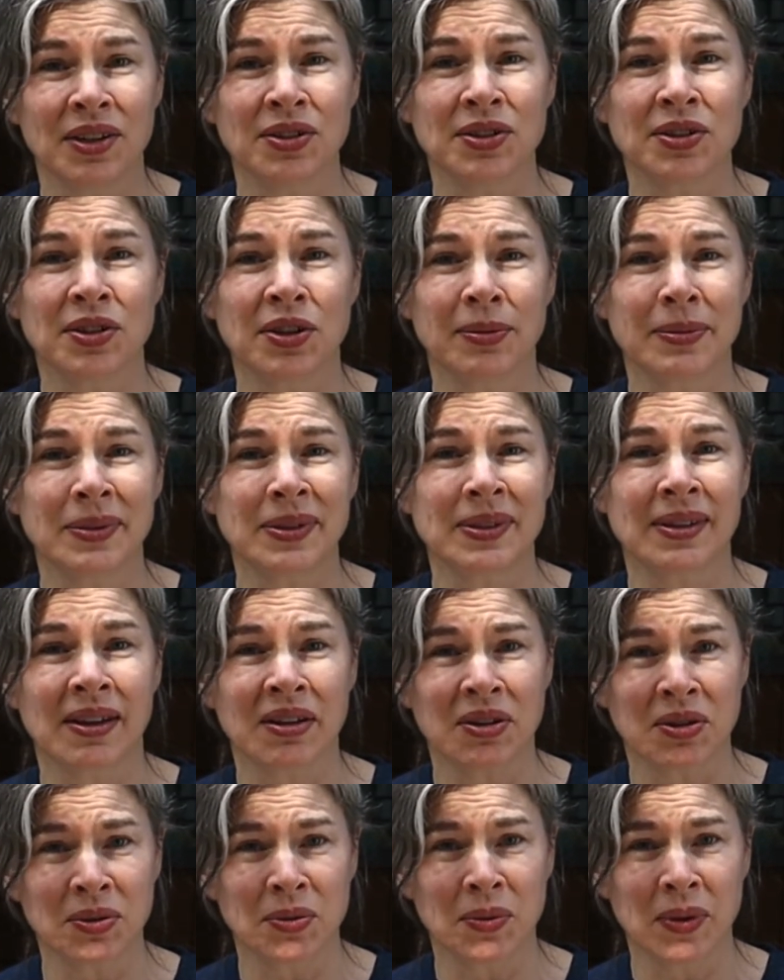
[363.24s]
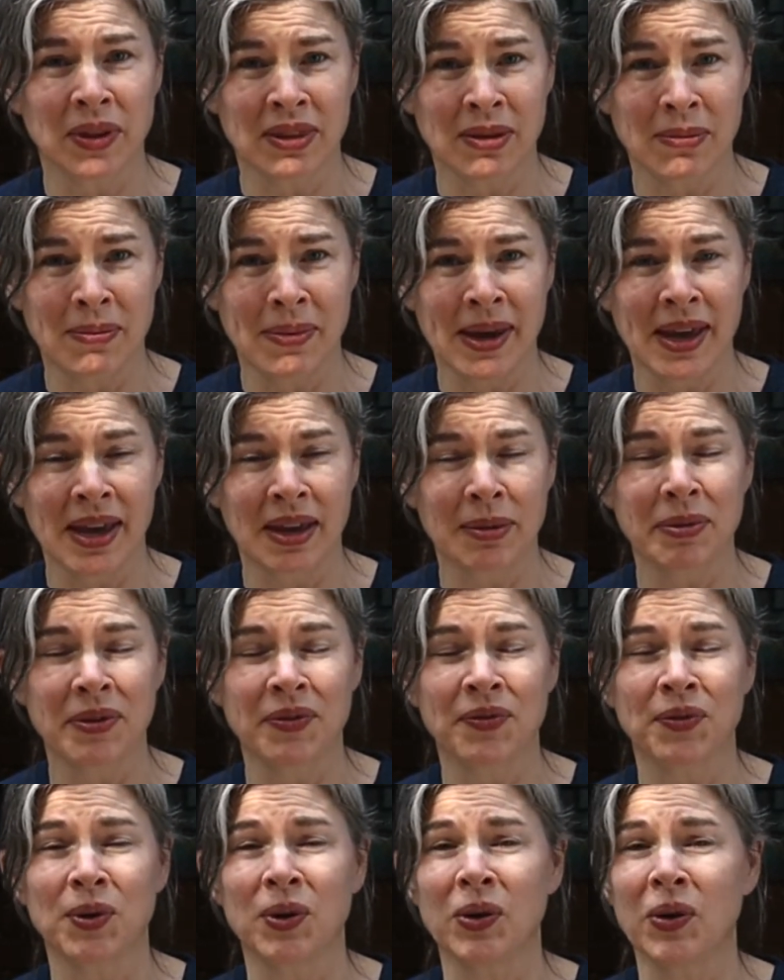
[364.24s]
your terms settled with the bank
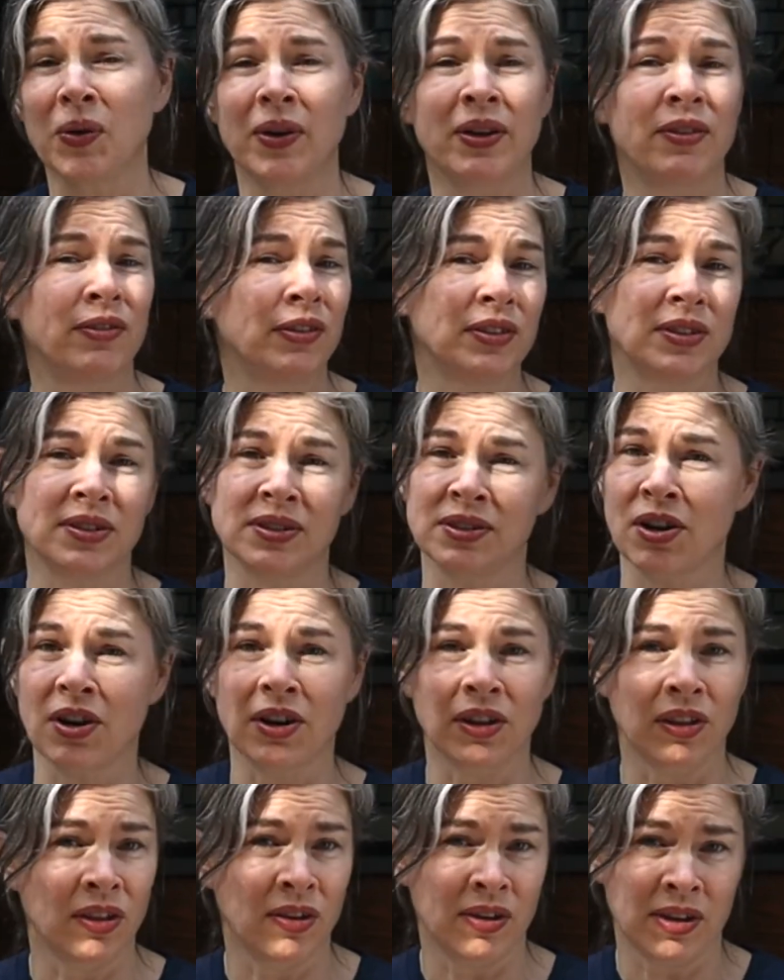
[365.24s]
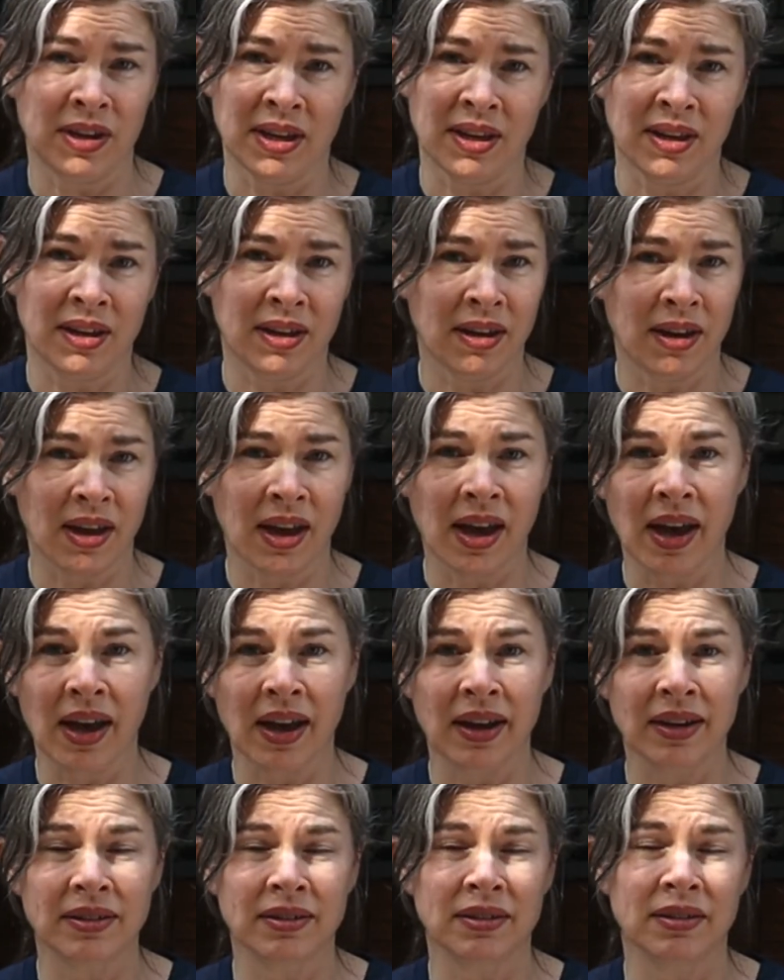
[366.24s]
before you even start looking
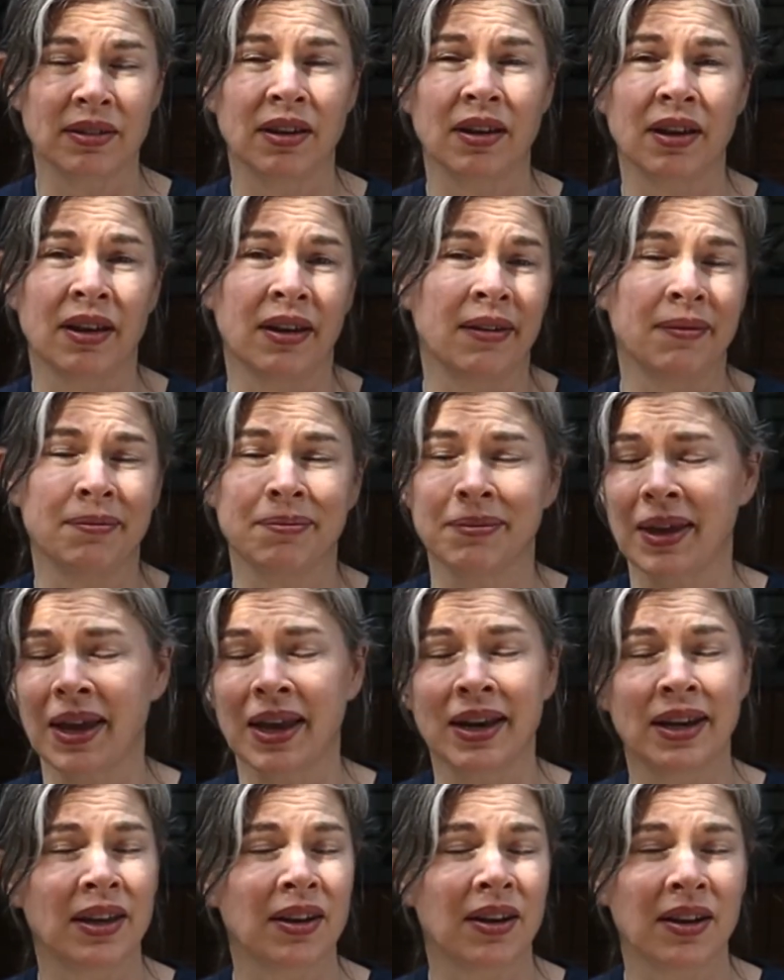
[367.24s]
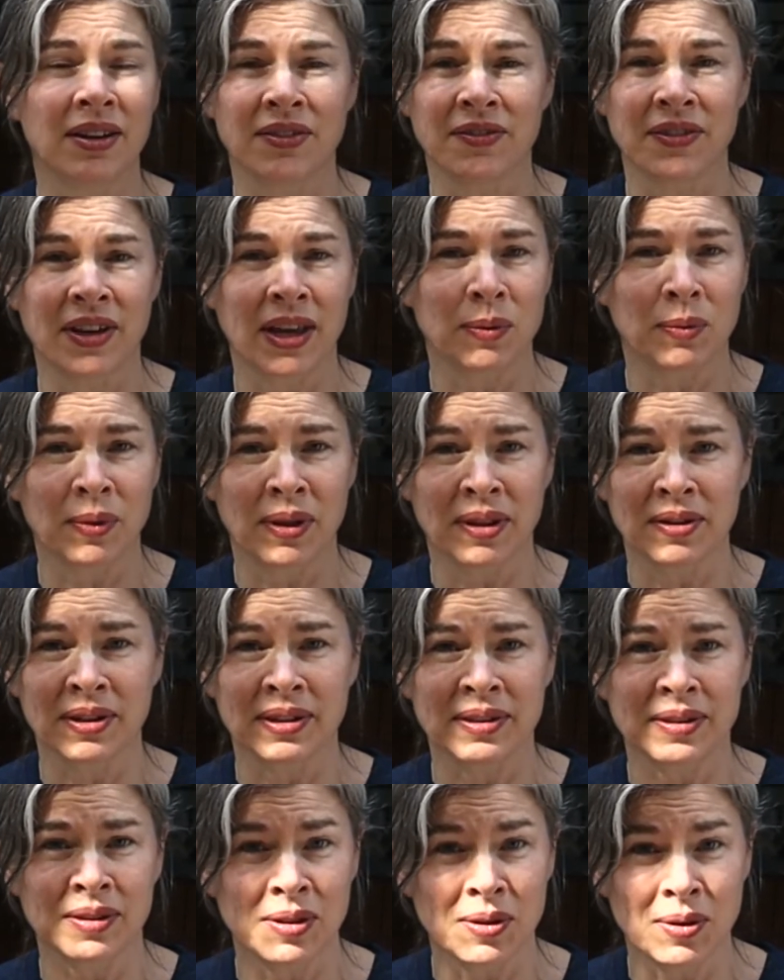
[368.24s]
at any kind of van, whether
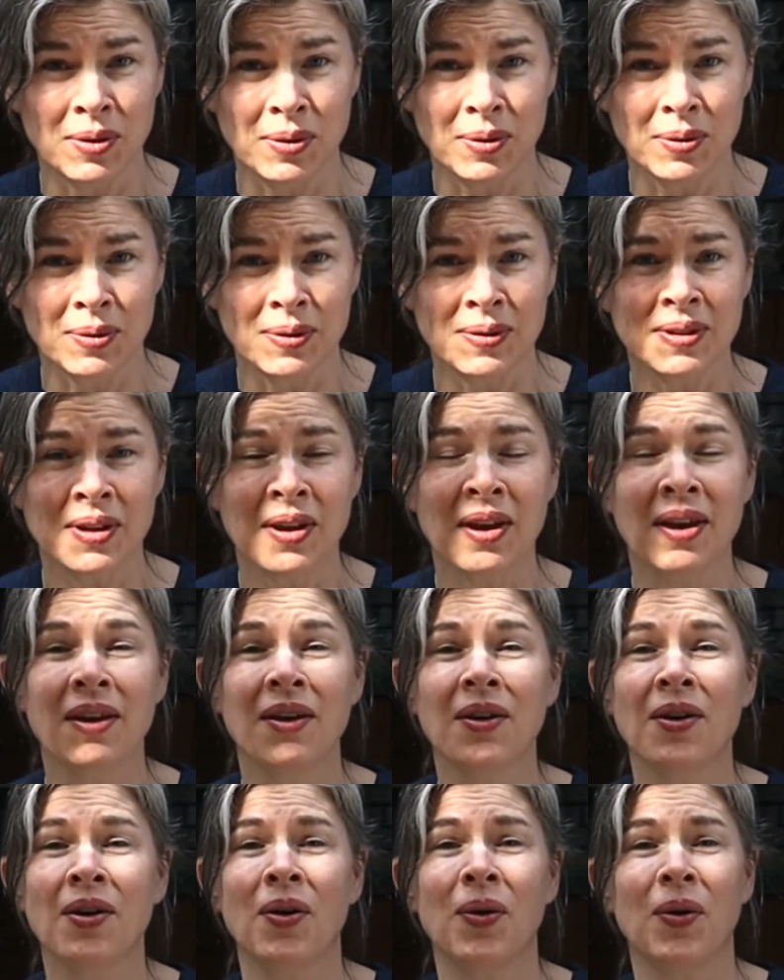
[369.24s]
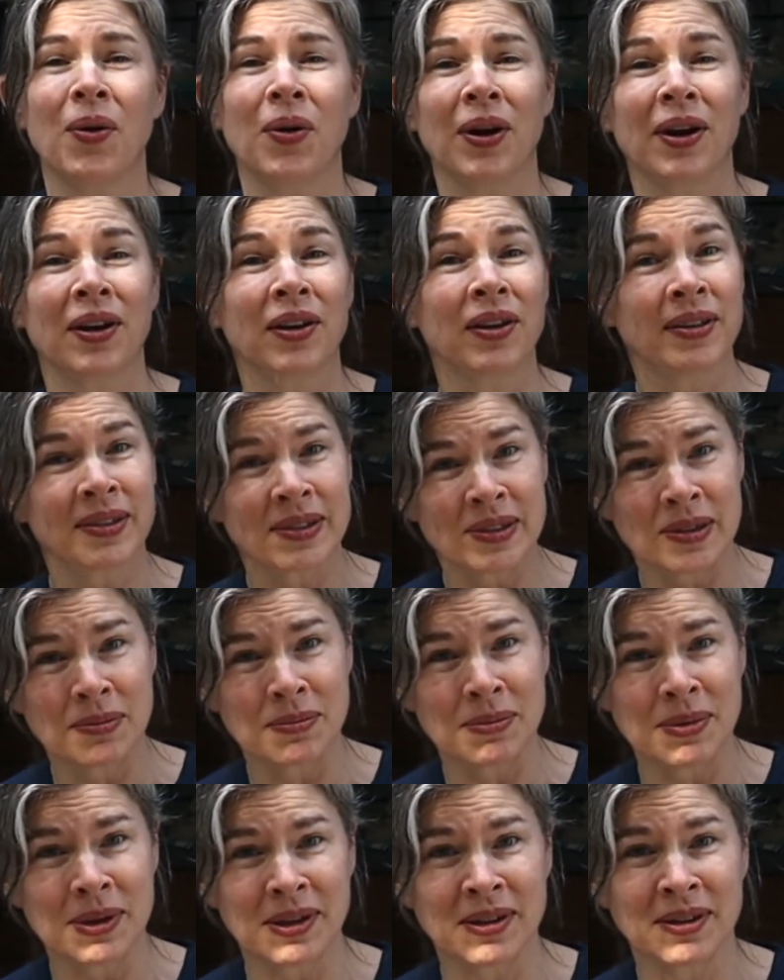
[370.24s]
it's used or a custom
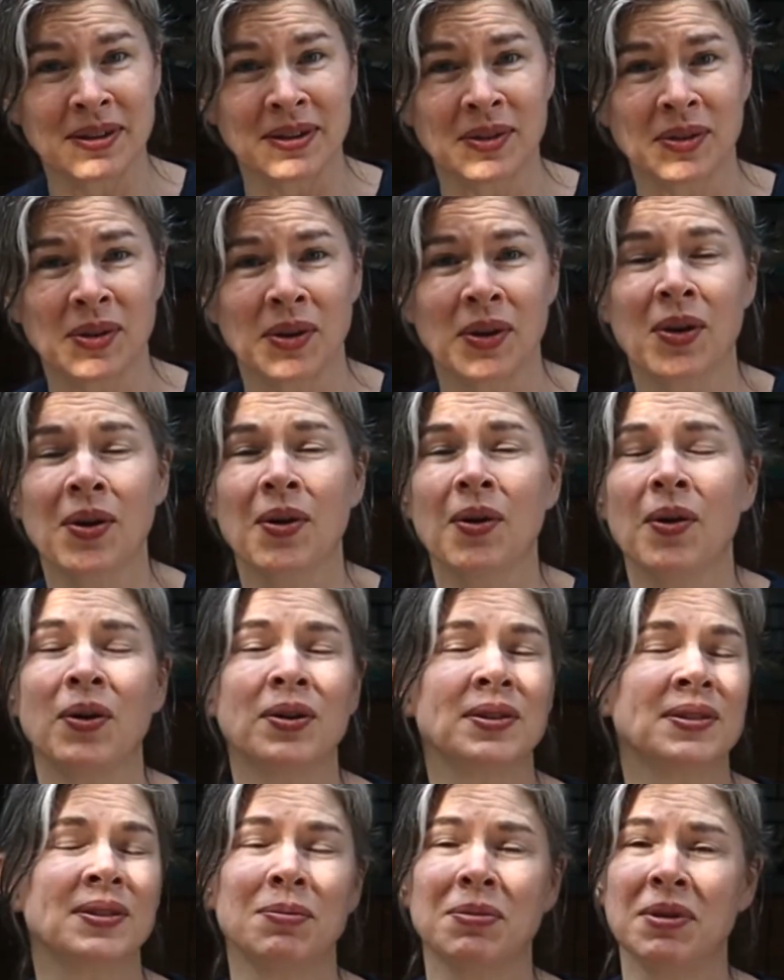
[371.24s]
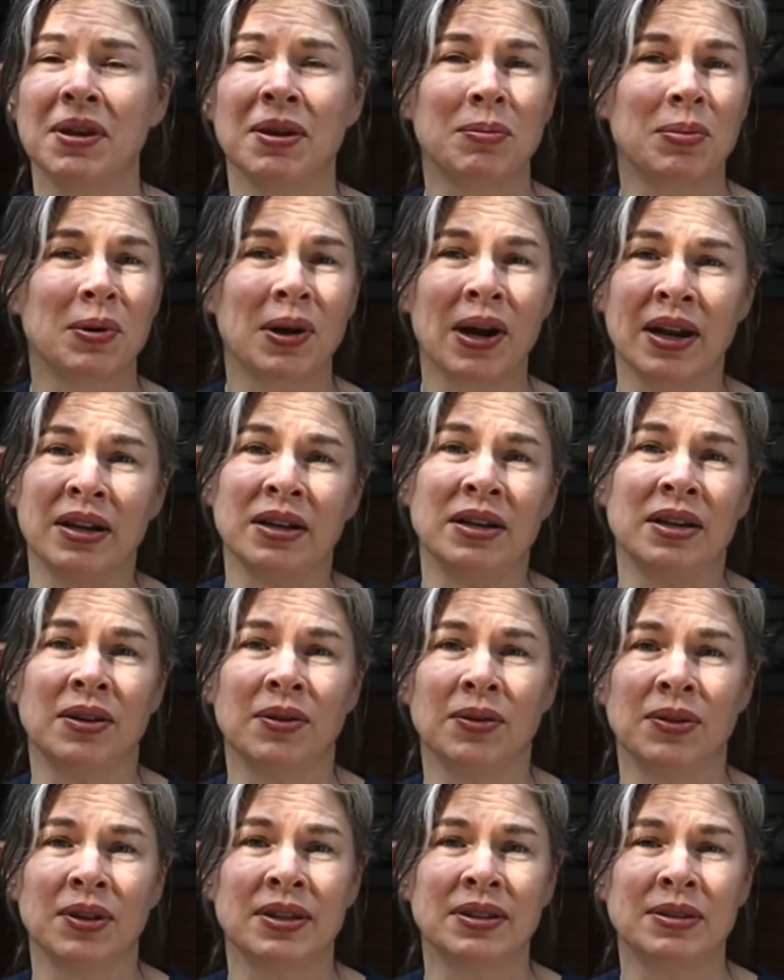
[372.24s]
build or something brand
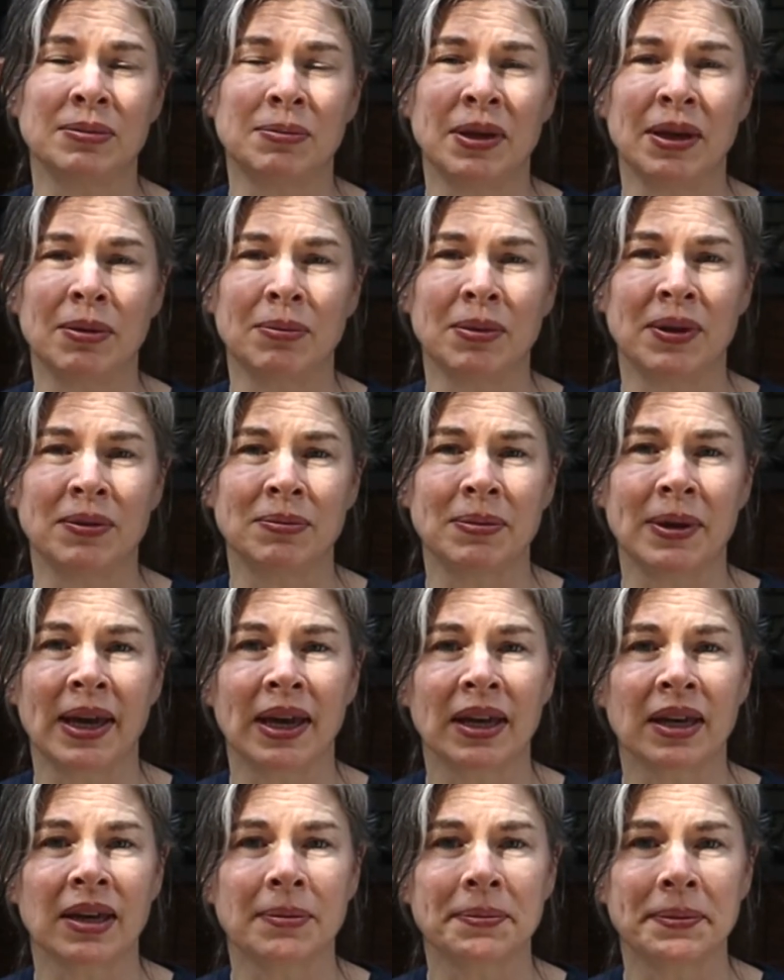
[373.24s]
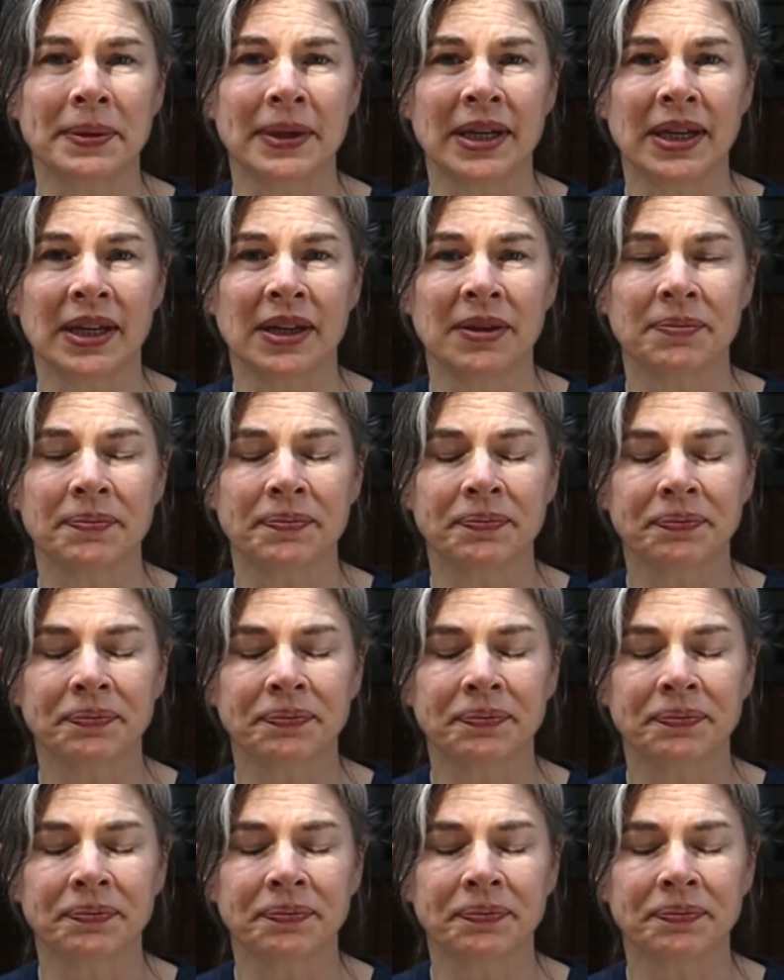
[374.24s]
new that's being built by a company.